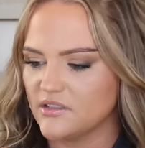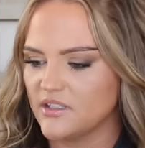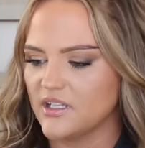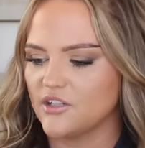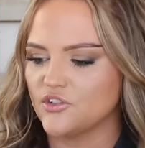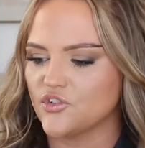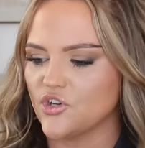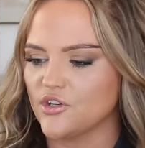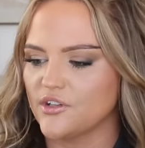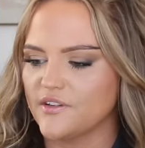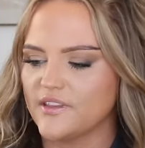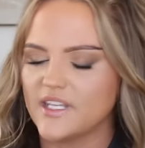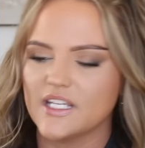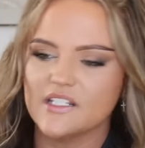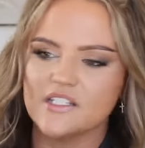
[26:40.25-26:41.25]
little journal
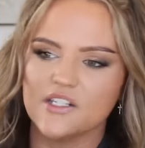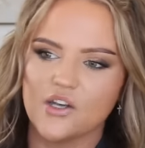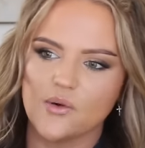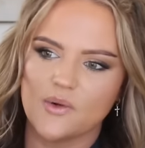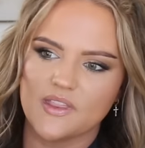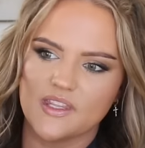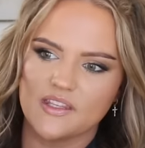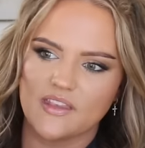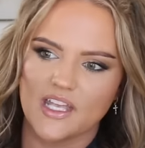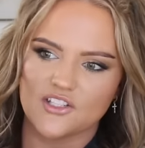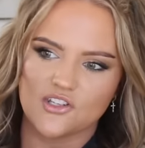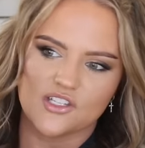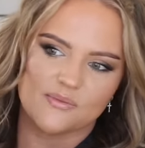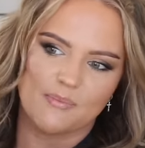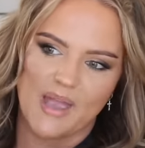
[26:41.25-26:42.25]
thing to go with it that
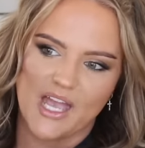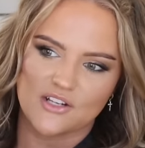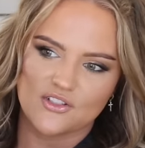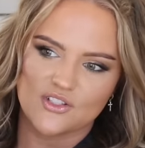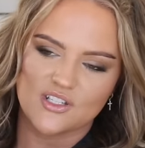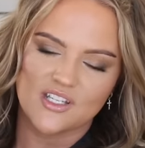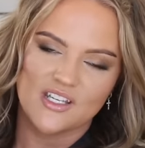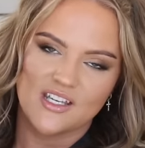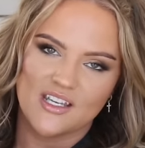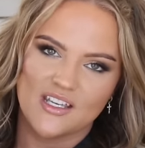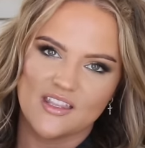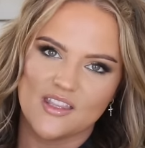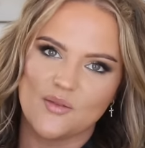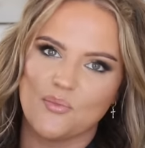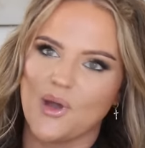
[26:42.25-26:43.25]
just matched
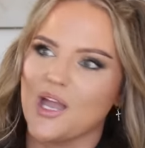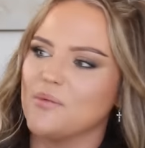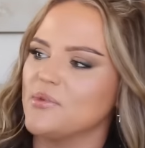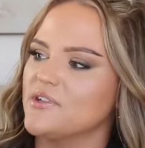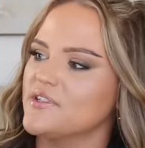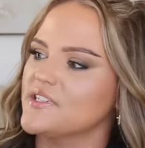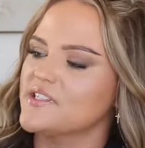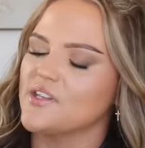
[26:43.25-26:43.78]
the Bible.